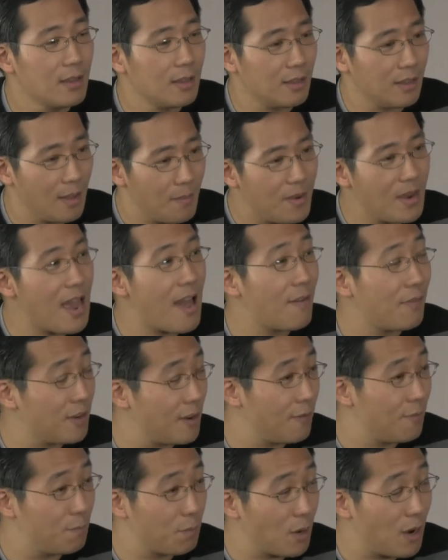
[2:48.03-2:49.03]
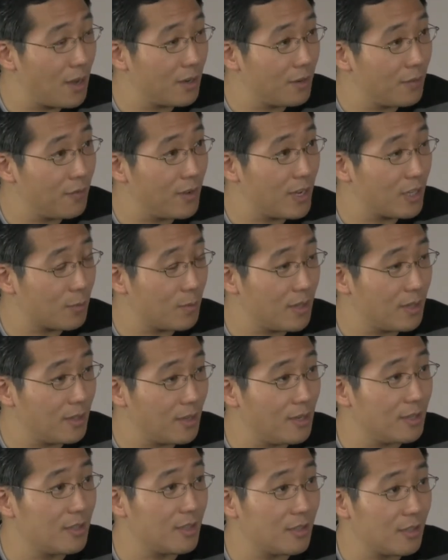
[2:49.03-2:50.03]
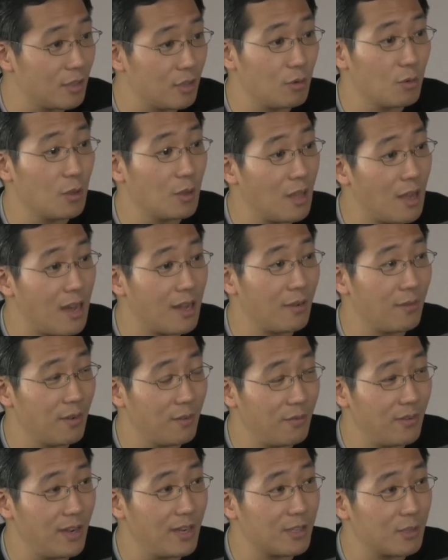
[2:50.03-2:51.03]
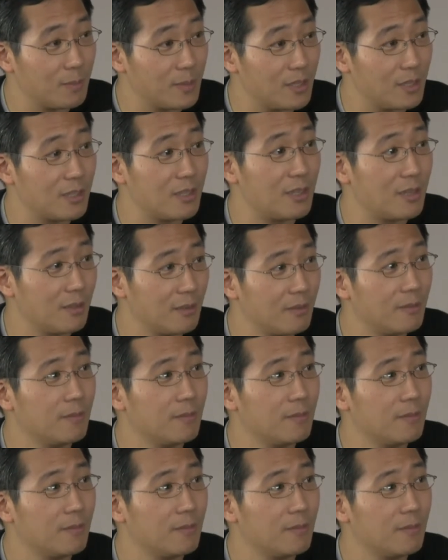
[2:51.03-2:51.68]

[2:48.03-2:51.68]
let me have a broad investment thesis and do a lot of investments